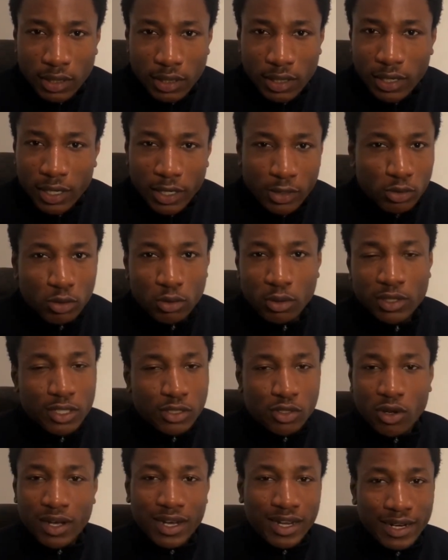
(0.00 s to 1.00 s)
It will look
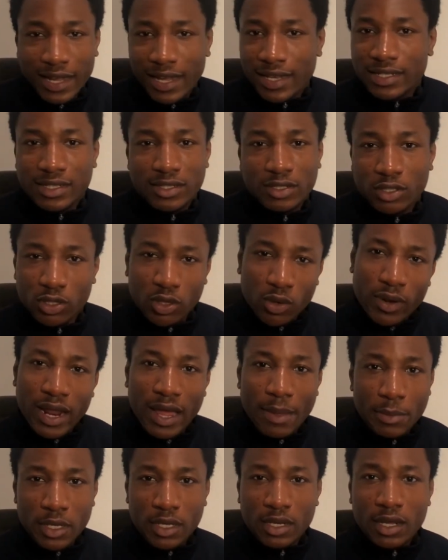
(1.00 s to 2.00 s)
disorganized. You know what I
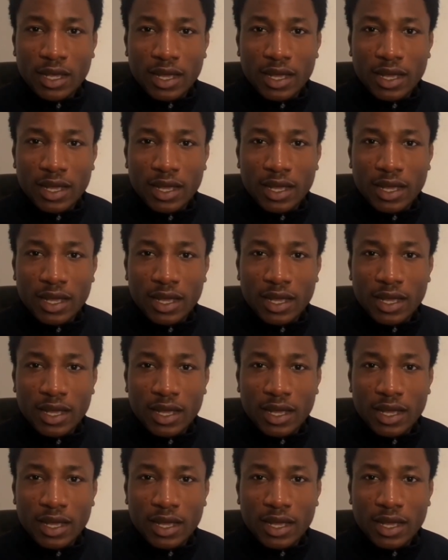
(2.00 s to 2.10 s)
mean?